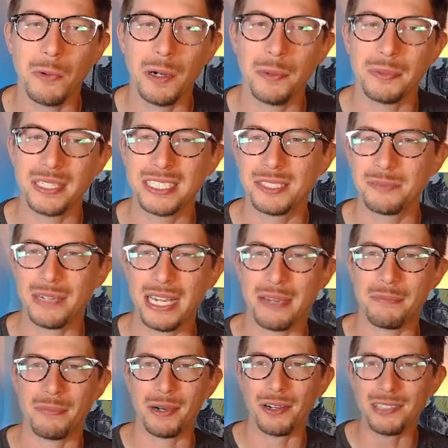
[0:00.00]
Well played to my
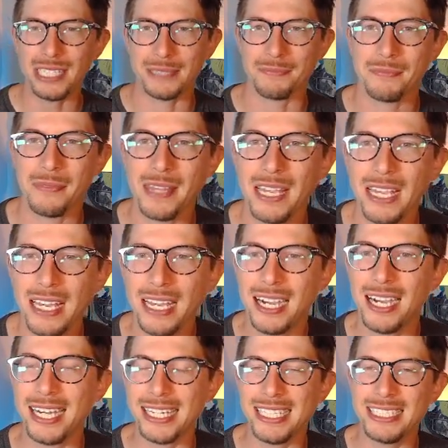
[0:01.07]
opponent.
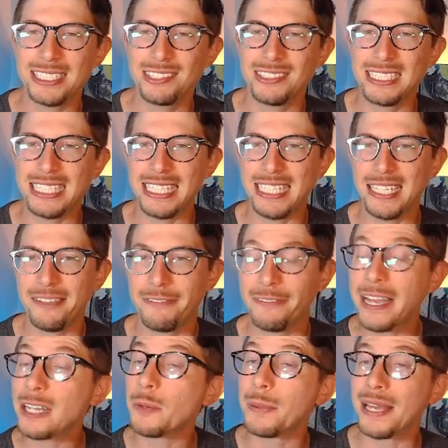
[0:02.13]
All right, into the
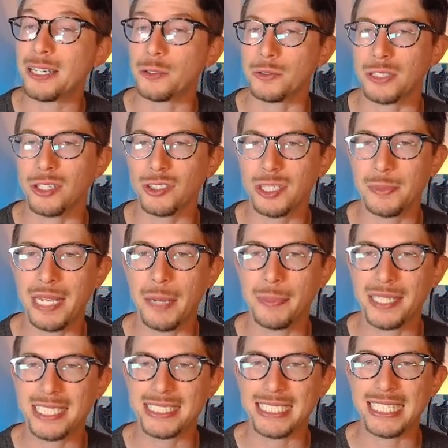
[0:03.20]
final battle, going to be up
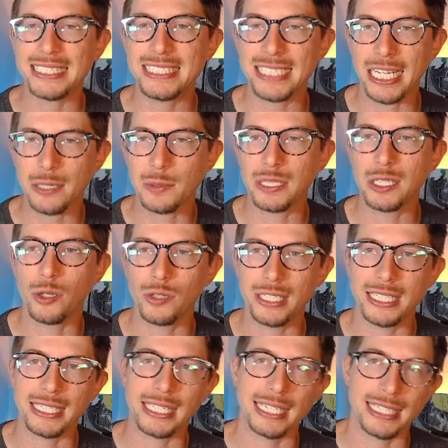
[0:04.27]
against a Shadow
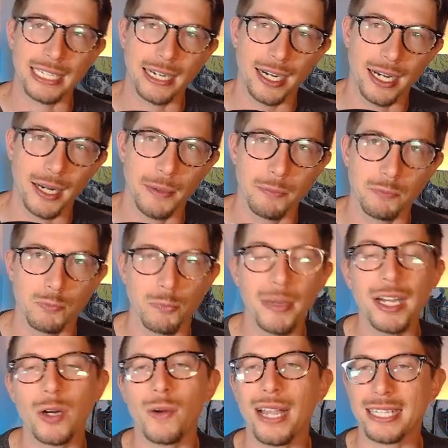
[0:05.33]
Alolan
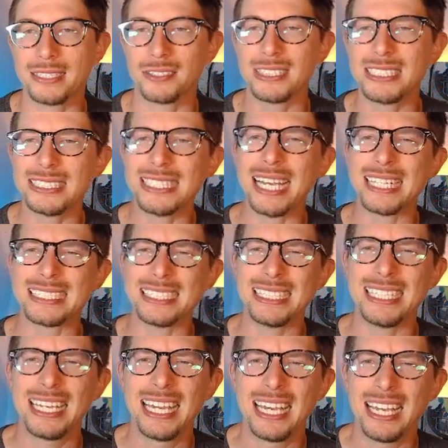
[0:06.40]
Marowak. So this is
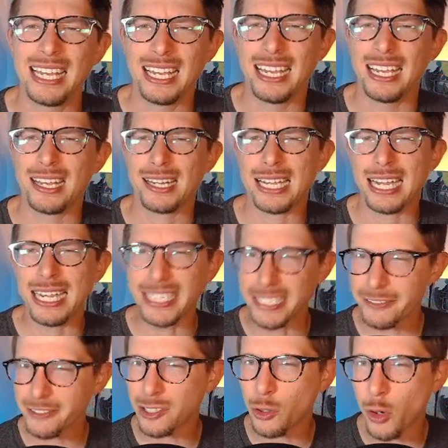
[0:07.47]
actually
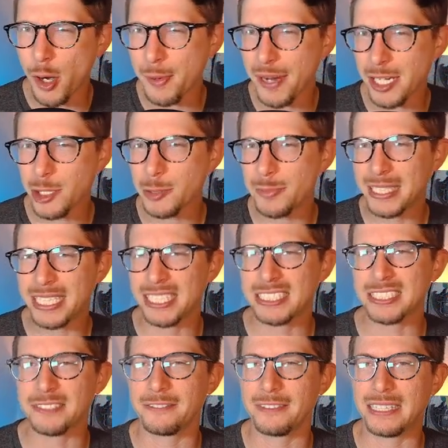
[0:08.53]
kind of a core breaker
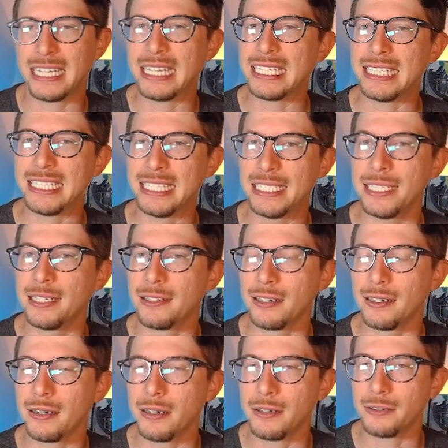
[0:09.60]
because of
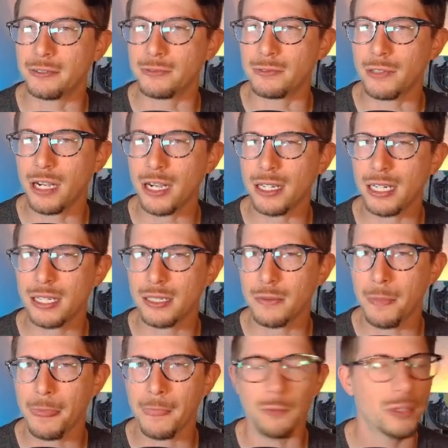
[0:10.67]
the rock.
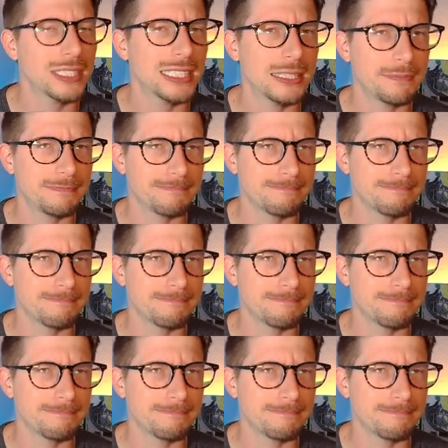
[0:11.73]
What is it?